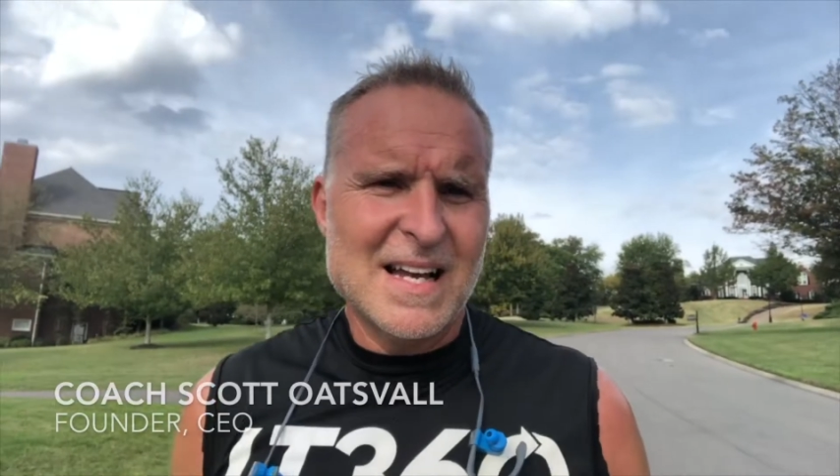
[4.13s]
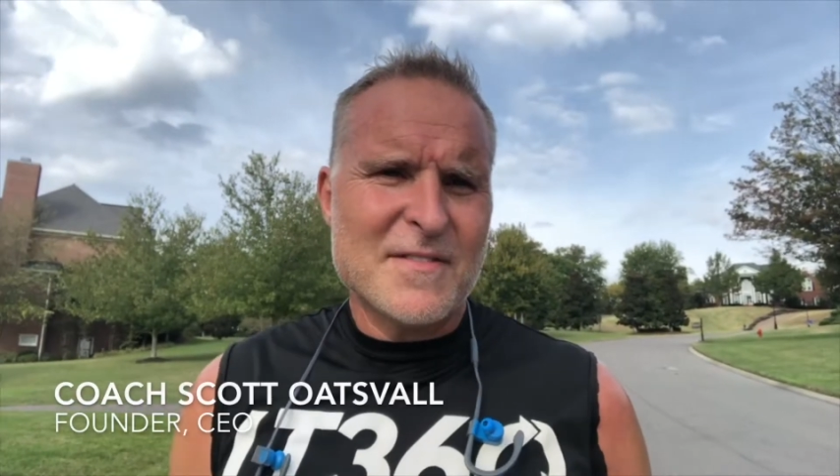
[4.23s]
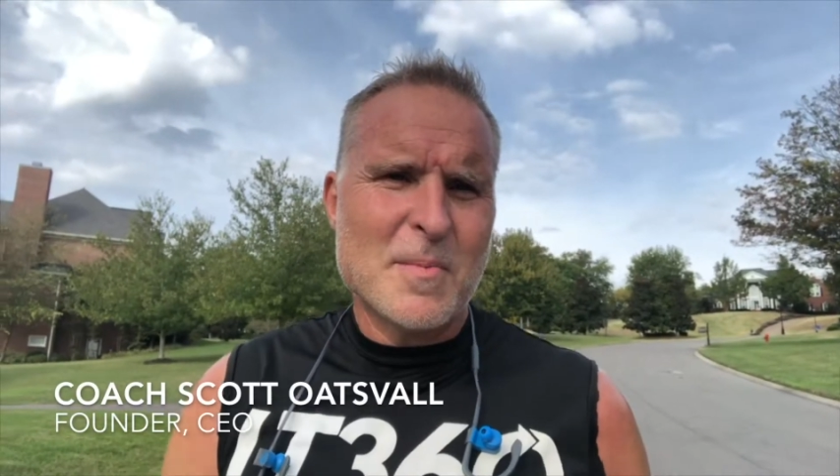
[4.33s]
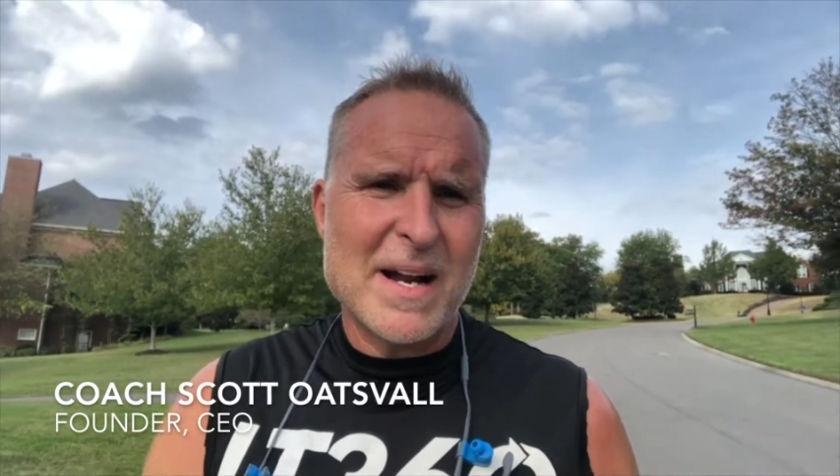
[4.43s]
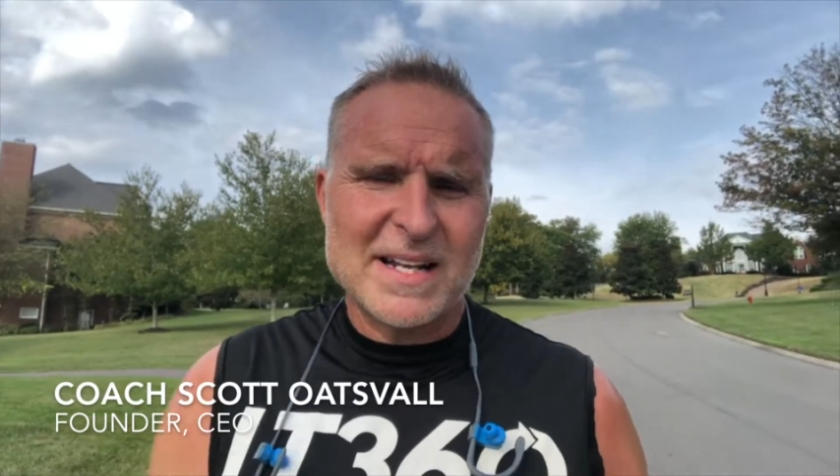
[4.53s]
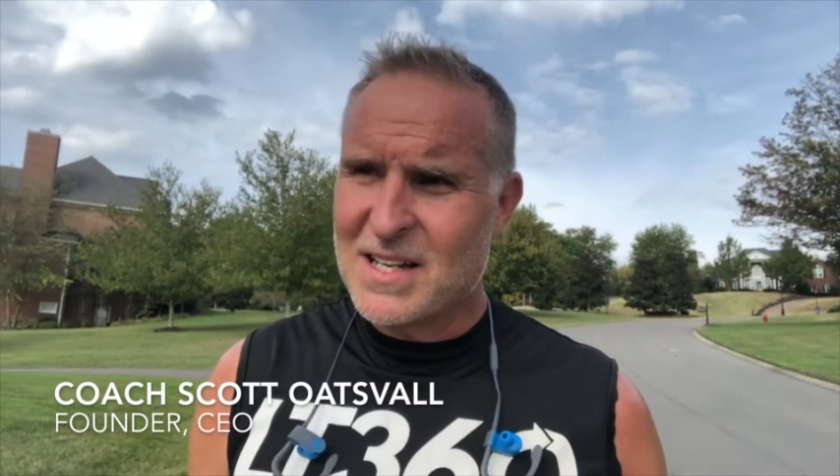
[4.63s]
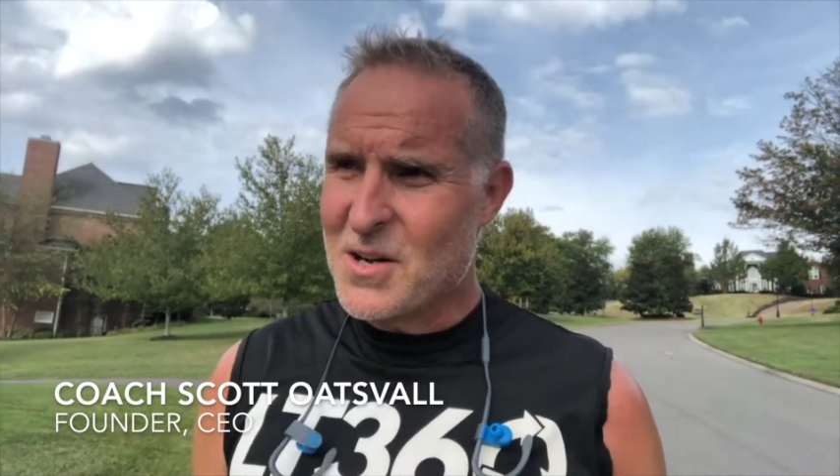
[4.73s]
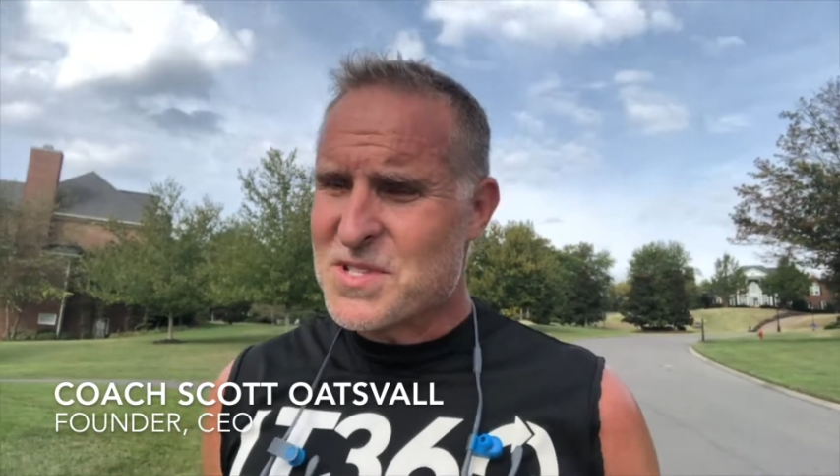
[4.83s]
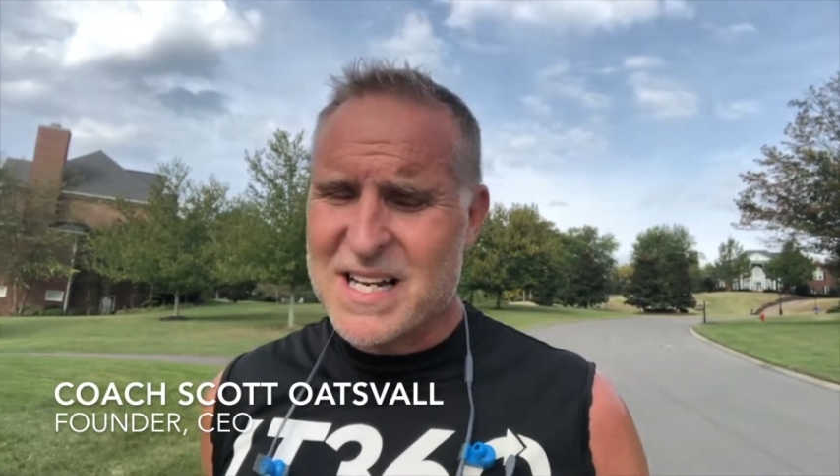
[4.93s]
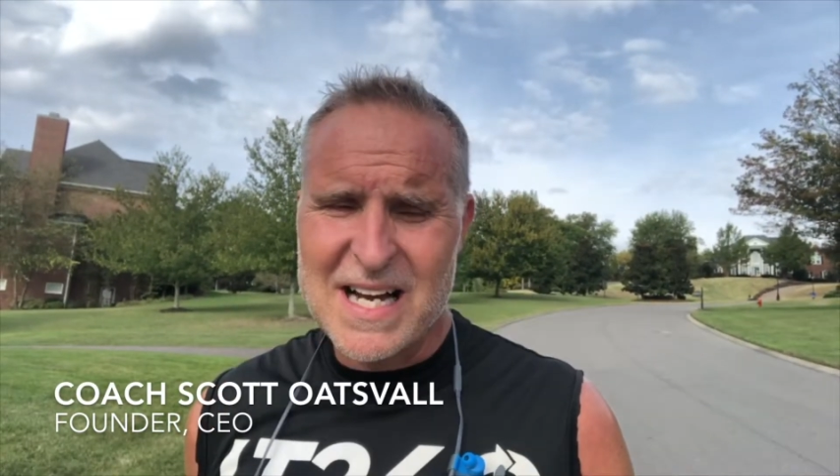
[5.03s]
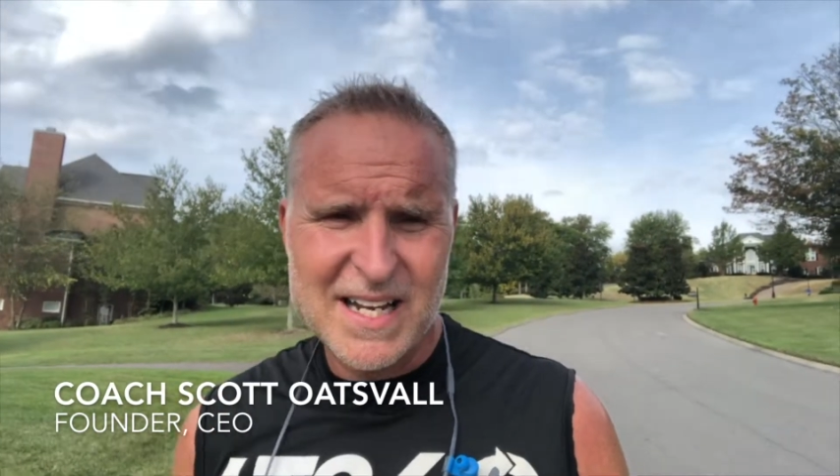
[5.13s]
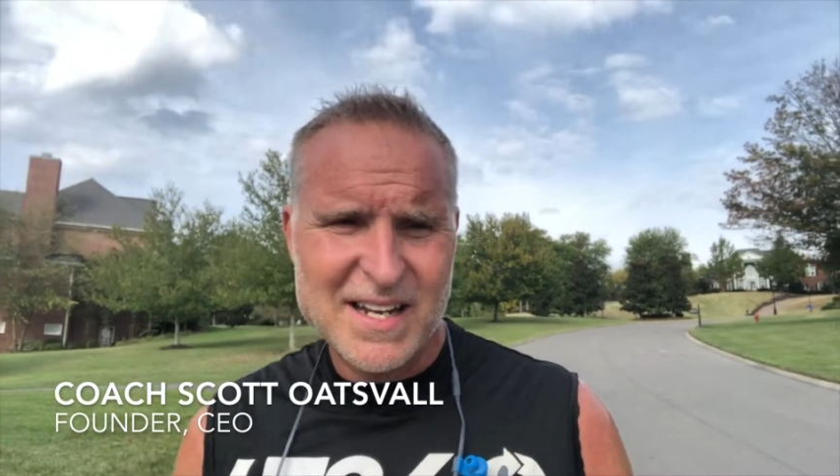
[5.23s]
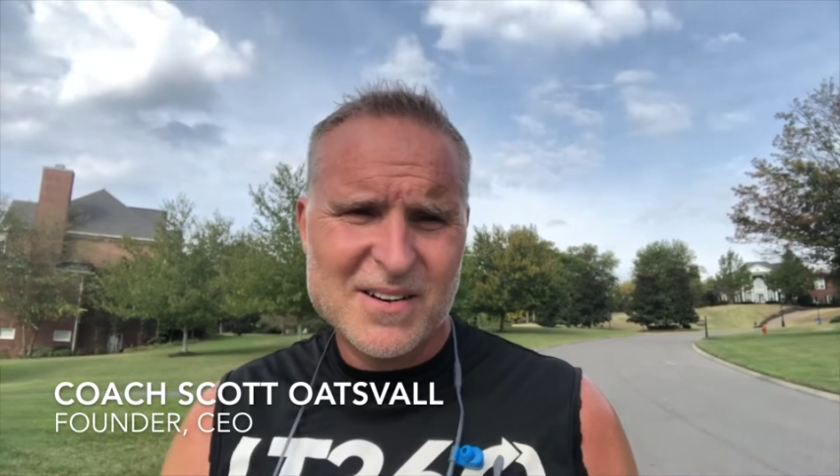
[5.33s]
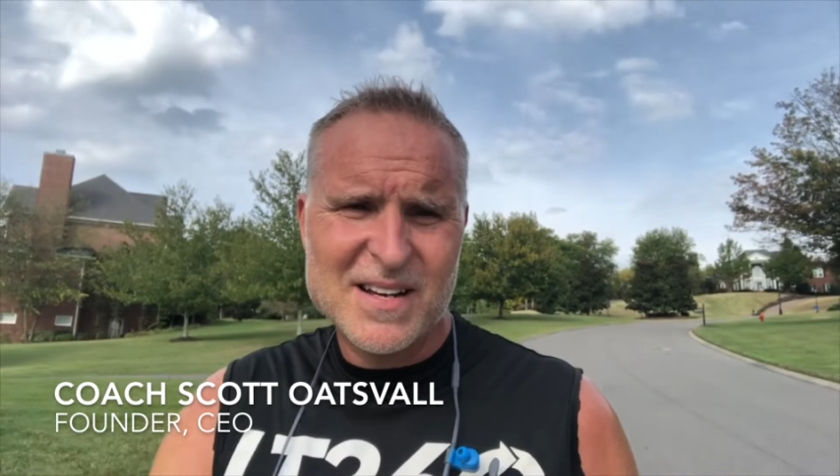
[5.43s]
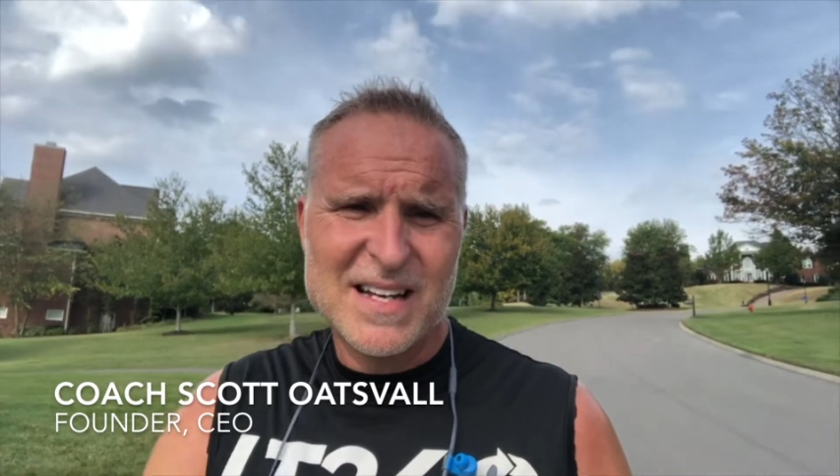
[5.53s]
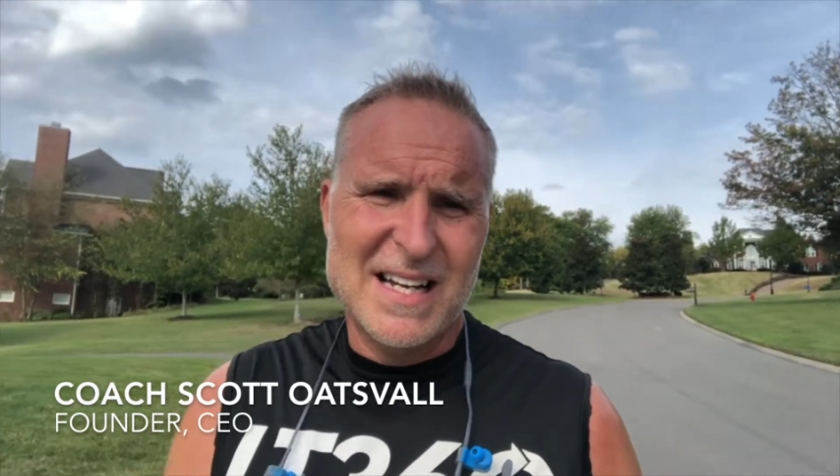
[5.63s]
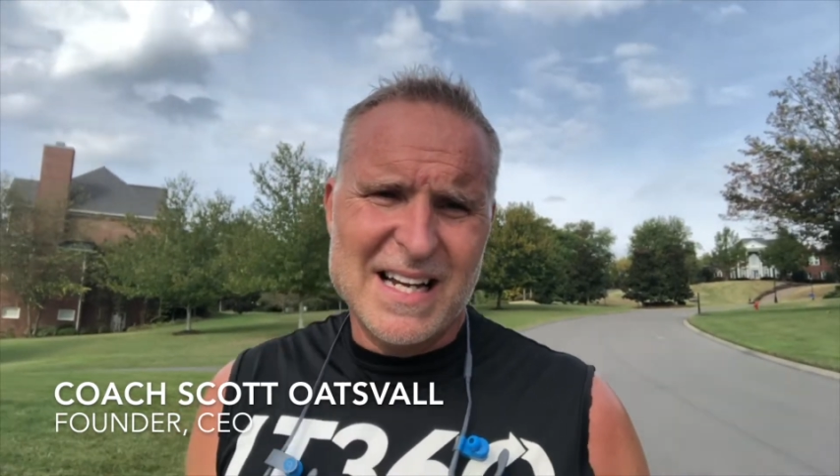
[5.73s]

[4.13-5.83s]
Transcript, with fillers: everybody, Coach Scott here.